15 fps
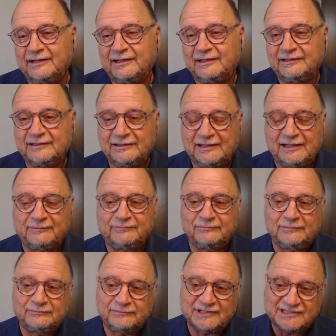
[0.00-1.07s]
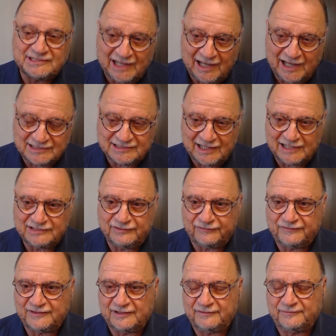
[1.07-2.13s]
And aside
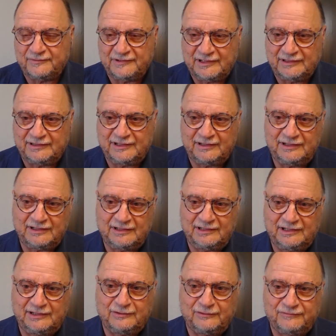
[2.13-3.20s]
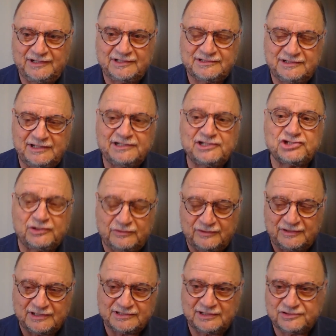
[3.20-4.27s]
of this, in addition to
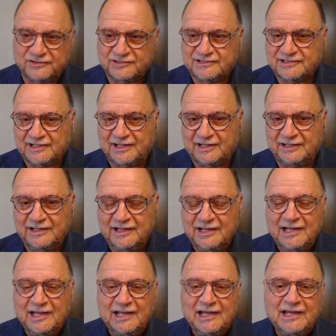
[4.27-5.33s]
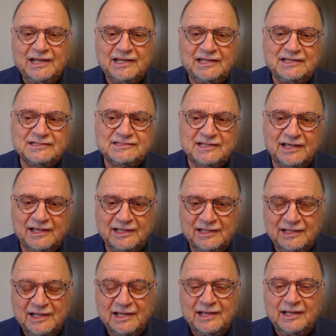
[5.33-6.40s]
this, I should say, he's
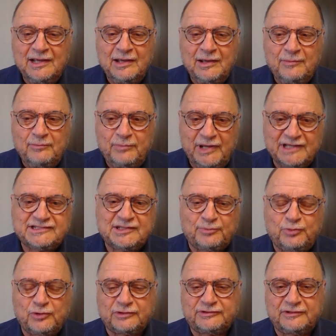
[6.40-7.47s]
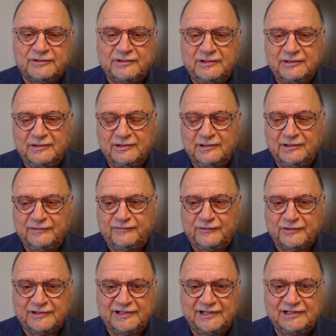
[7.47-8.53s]
a big supporter
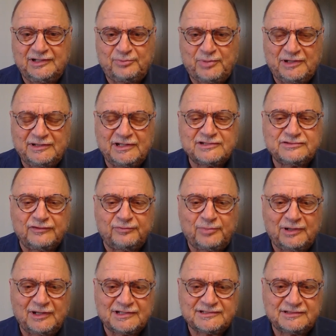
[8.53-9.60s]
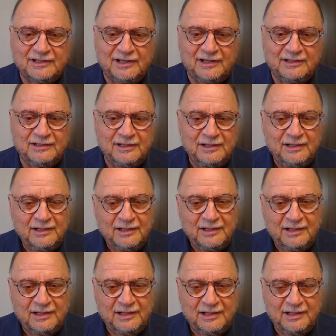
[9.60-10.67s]
for the independence of Palestine.
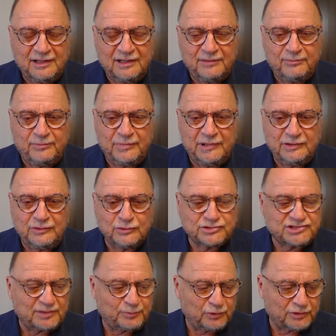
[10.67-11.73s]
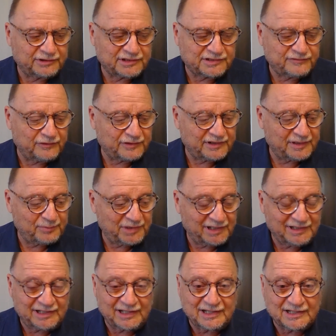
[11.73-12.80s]
Huge supporter for the
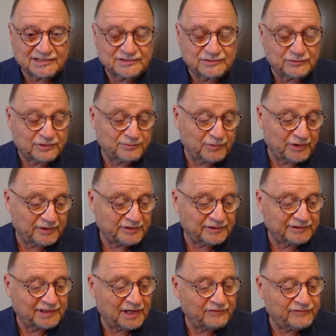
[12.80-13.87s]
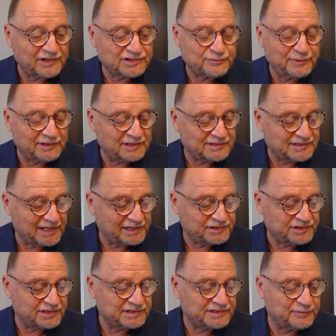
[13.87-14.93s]
BDS, or boycott, divestment, and
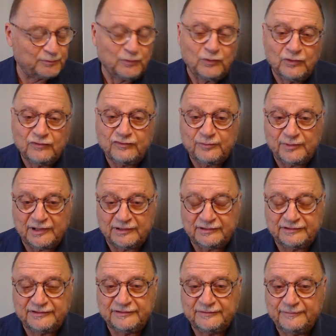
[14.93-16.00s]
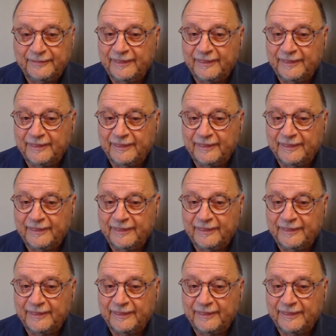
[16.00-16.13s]
sanctions movement.